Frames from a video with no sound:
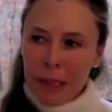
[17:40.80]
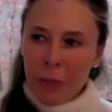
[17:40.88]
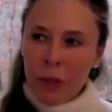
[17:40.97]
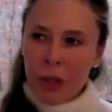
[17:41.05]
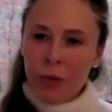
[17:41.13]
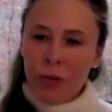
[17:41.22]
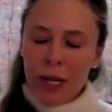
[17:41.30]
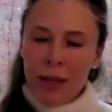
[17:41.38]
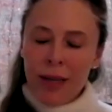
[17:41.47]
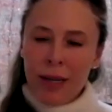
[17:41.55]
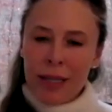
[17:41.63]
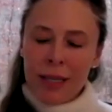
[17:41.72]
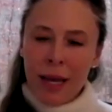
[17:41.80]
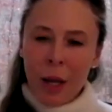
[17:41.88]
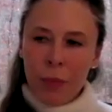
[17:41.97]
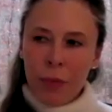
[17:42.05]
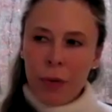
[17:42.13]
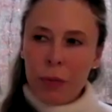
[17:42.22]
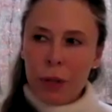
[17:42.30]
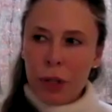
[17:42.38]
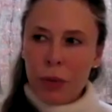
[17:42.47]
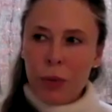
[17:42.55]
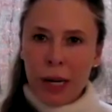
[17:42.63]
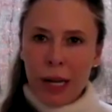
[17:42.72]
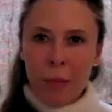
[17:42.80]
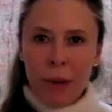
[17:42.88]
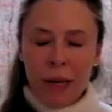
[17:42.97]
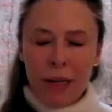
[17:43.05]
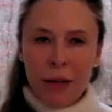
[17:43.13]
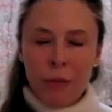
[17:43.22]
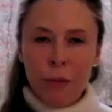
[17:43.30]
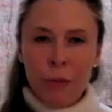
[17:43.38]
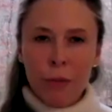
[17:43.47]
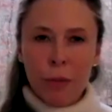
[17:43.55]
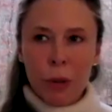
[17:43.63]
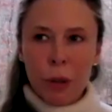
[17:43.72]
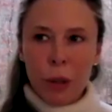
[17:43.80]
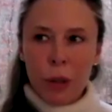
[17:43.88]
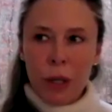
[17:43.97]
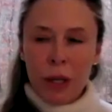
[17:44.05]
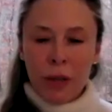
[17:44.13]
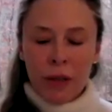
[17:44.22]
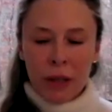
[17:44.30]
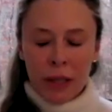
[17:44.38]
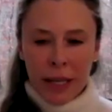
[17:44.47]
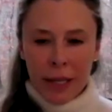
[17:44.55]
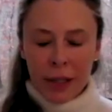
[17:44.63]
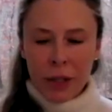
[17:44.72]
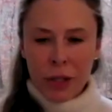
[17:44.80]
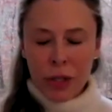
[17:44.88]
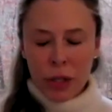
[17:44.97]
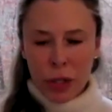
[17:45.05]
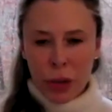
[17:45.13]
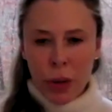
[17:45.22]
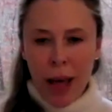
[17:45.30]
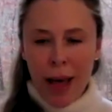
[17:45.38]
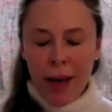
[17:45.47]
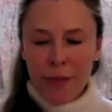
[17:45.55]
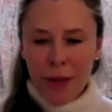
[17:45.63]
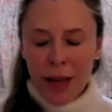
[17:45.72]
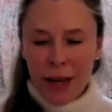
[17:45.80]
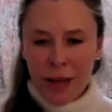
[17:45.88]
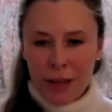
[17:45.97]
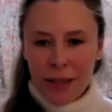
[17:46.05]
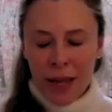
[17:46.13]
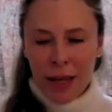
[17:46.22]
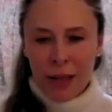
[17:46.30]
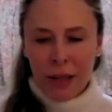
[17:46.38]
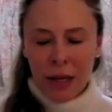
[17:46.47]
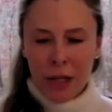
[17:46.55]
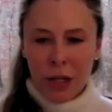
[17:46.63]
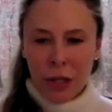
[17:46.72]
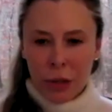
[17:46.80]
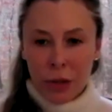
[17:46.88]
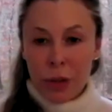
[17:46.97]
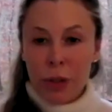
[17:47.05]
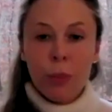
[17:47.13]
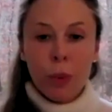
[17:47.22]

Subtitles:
But would you find that it's helpful? Would you recommend it for the leaders to have that psychological